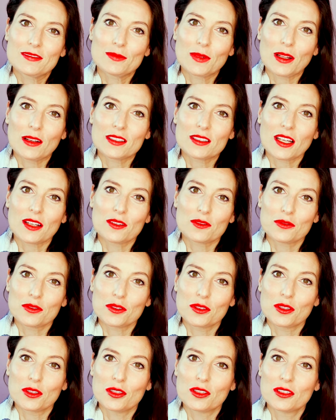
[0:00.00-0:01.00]
Well done
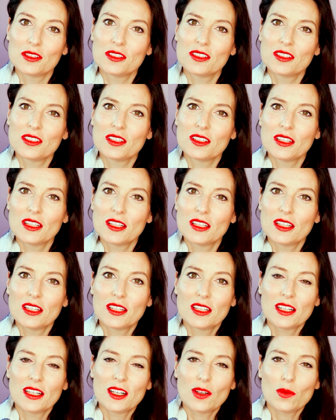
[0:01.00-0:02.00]
for
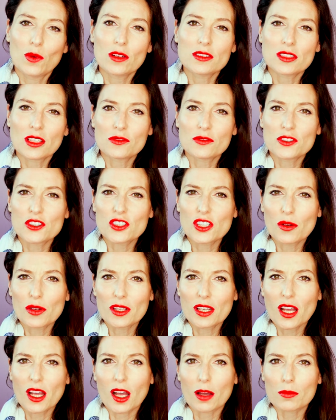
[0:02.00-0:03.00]
well done for
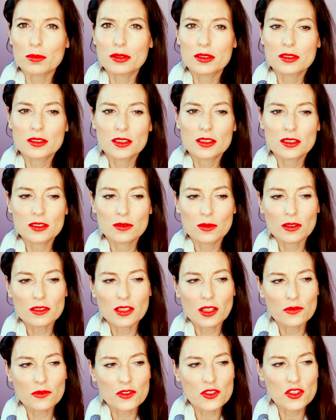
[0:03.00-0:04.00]
showing up. Well
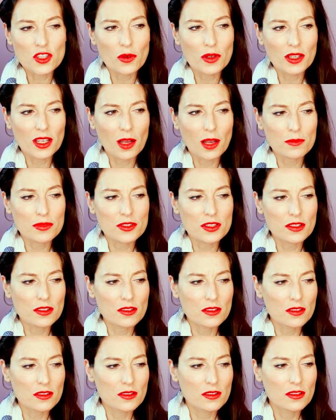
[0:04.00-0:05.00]
done for showing up
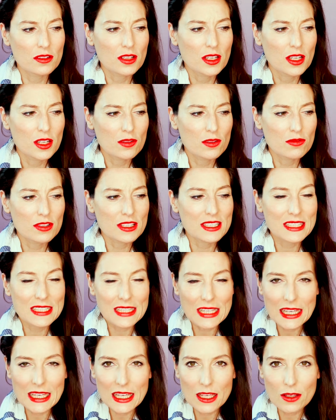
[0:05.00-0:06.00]
to
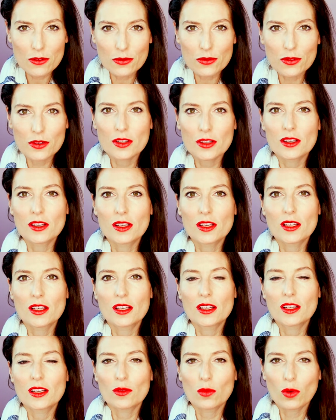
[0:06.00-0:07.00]
receive
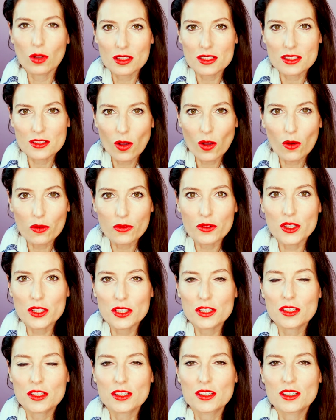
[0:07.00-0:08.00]
what's
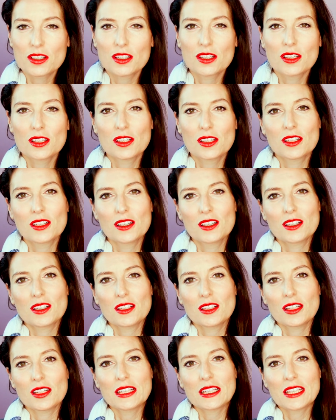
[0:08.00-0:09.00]
offered
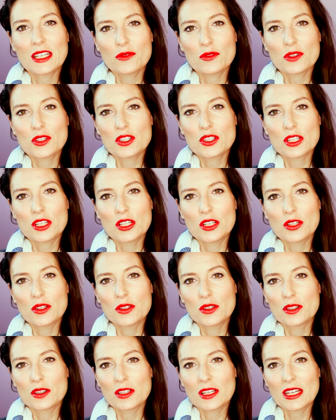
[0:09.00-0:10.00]
and given to
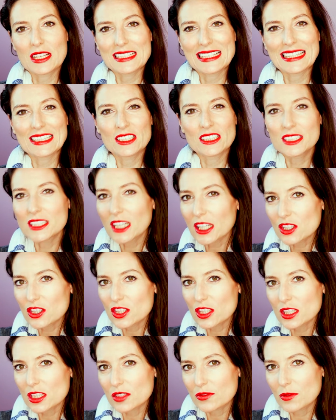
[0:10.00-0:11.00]
you as little
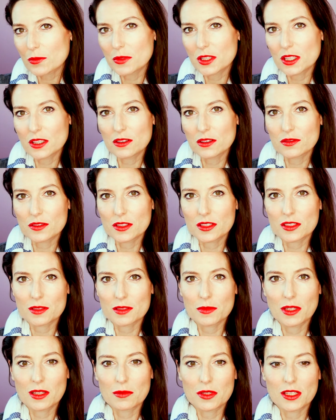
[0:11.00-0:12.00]
nudges from the
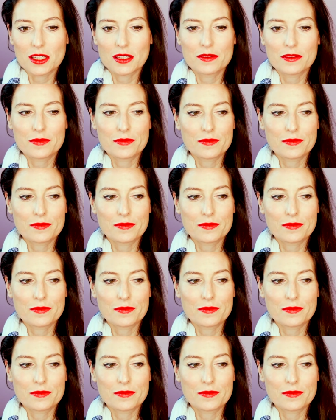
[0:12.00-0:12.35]
universe, maybe.